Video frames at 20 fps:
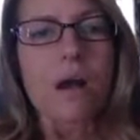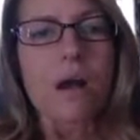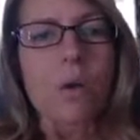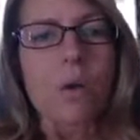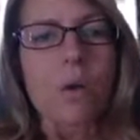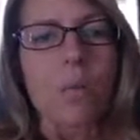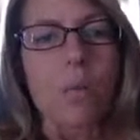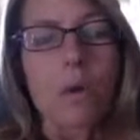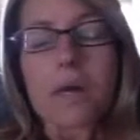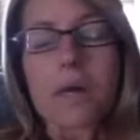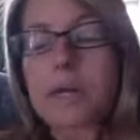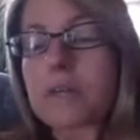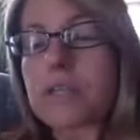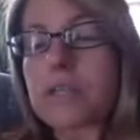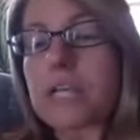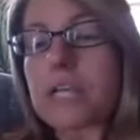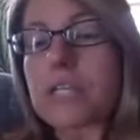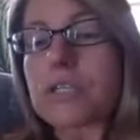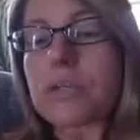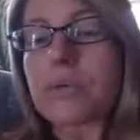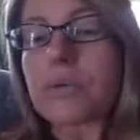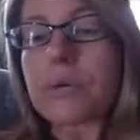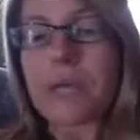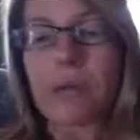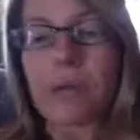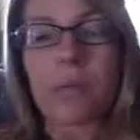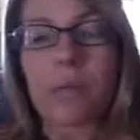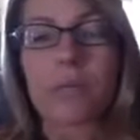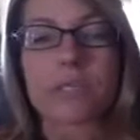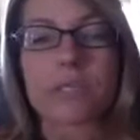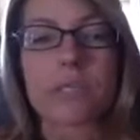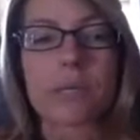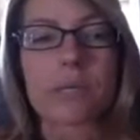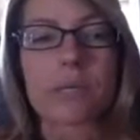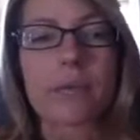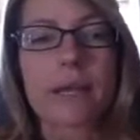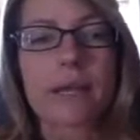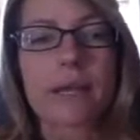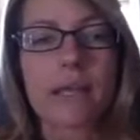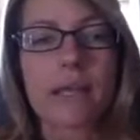What are they doing? What's our
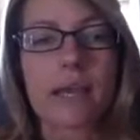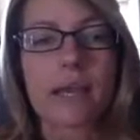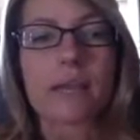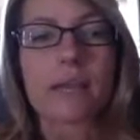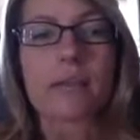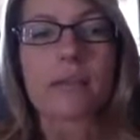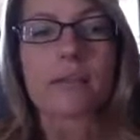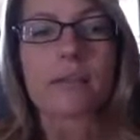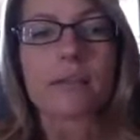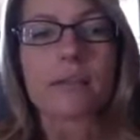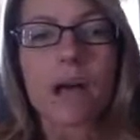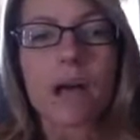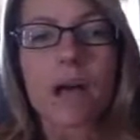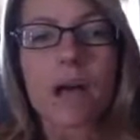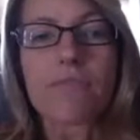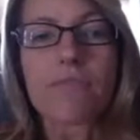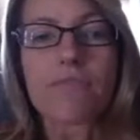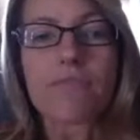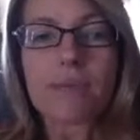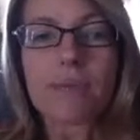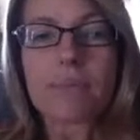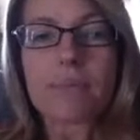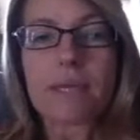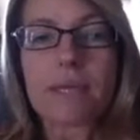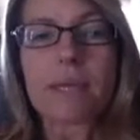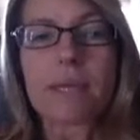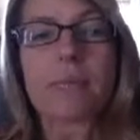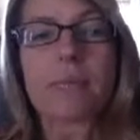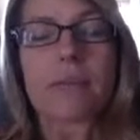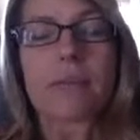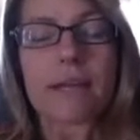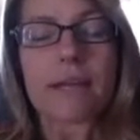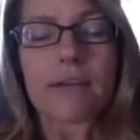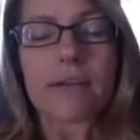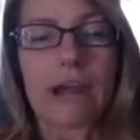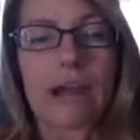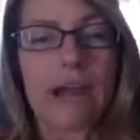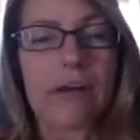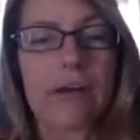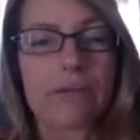predicate? Love the big
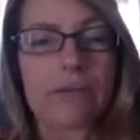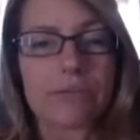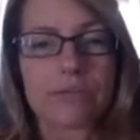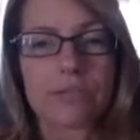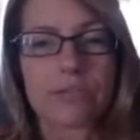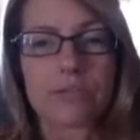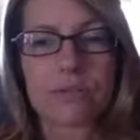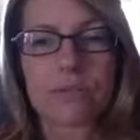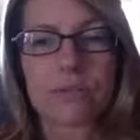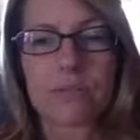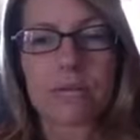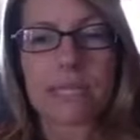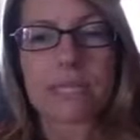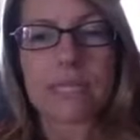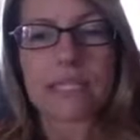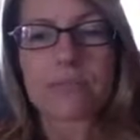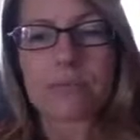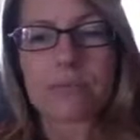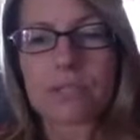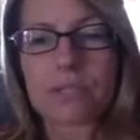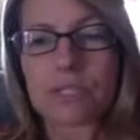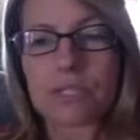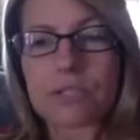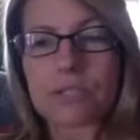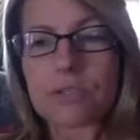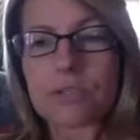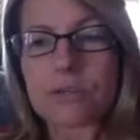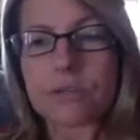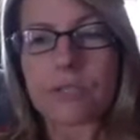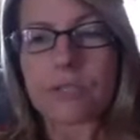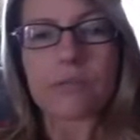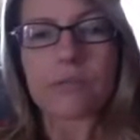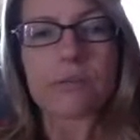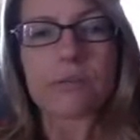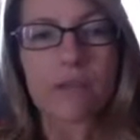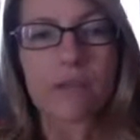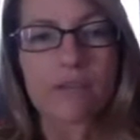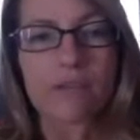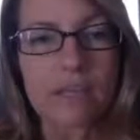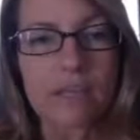playground. Okay, that's what they're doing. They're
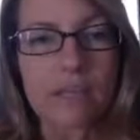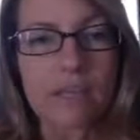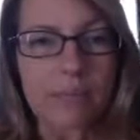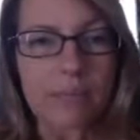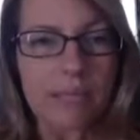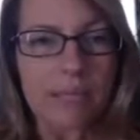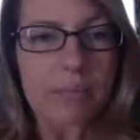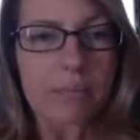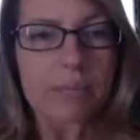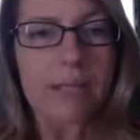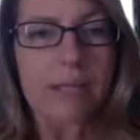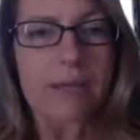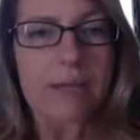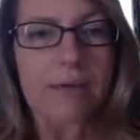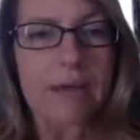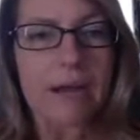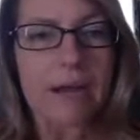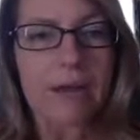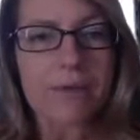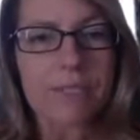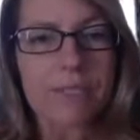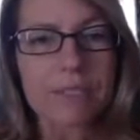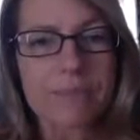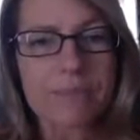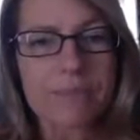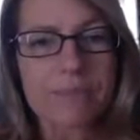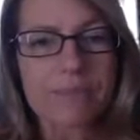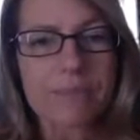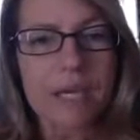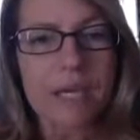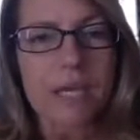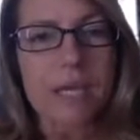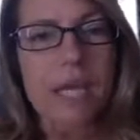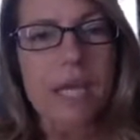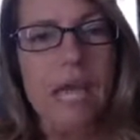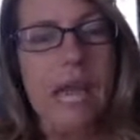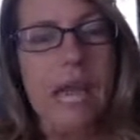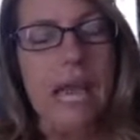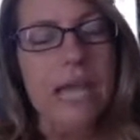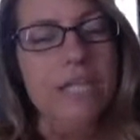loving the big playground.
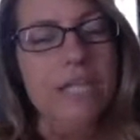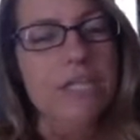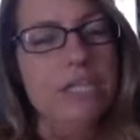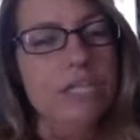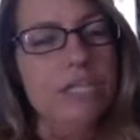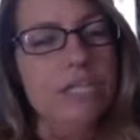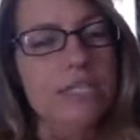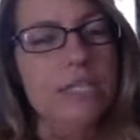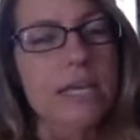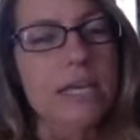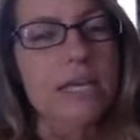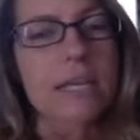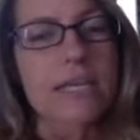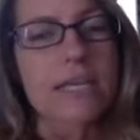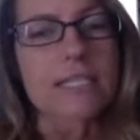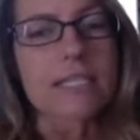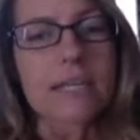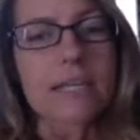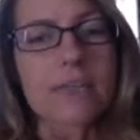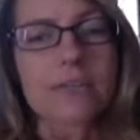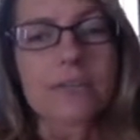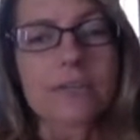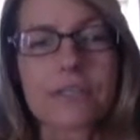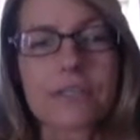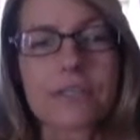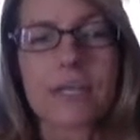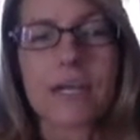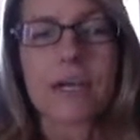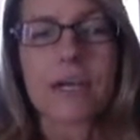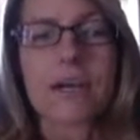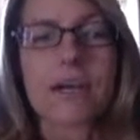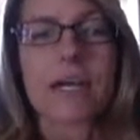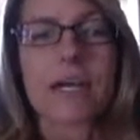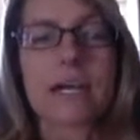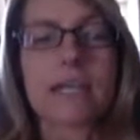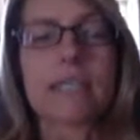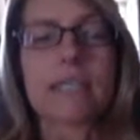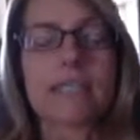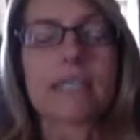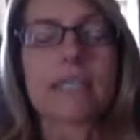And just like I said earlier, a
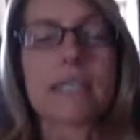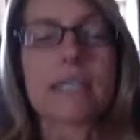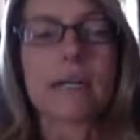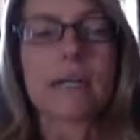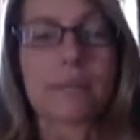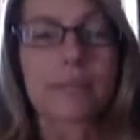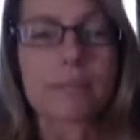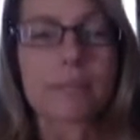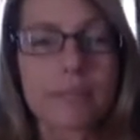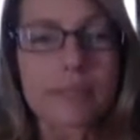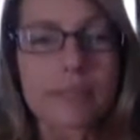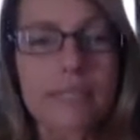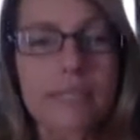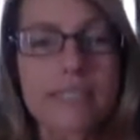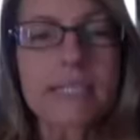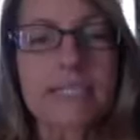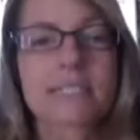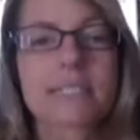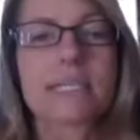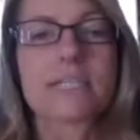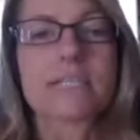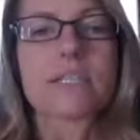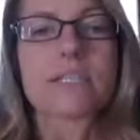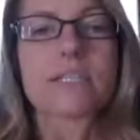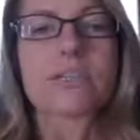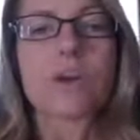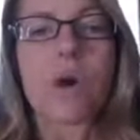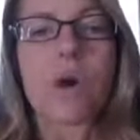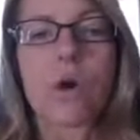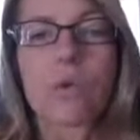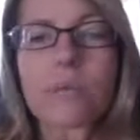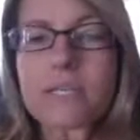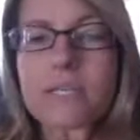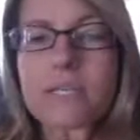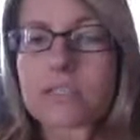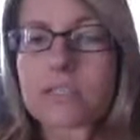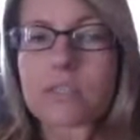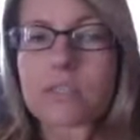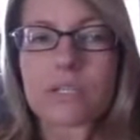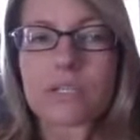complete sentence always
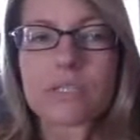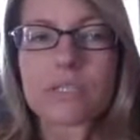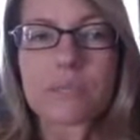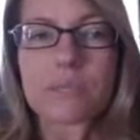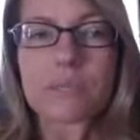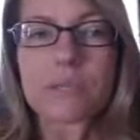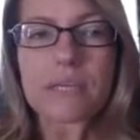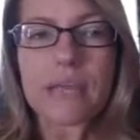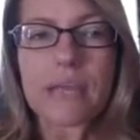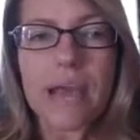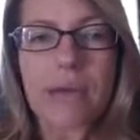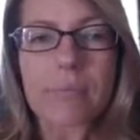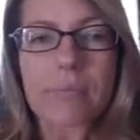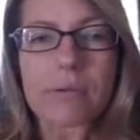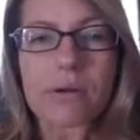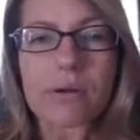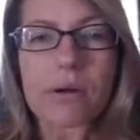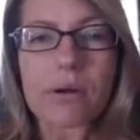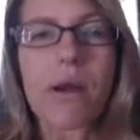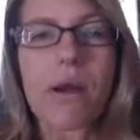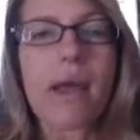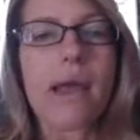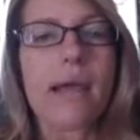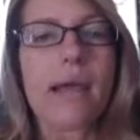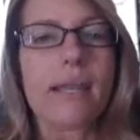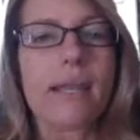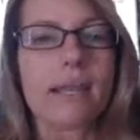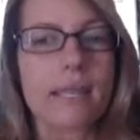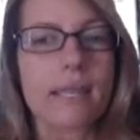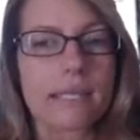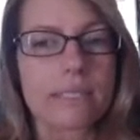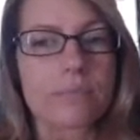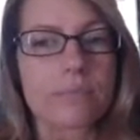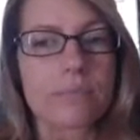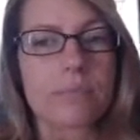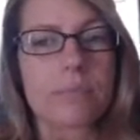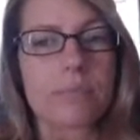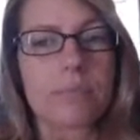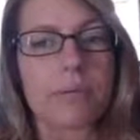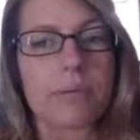starts with the capital and ends
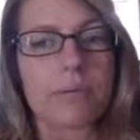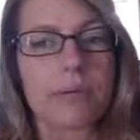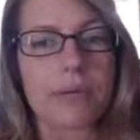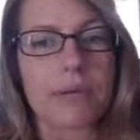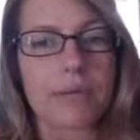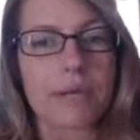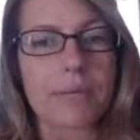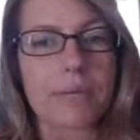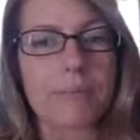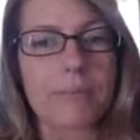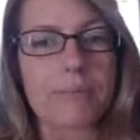with a period.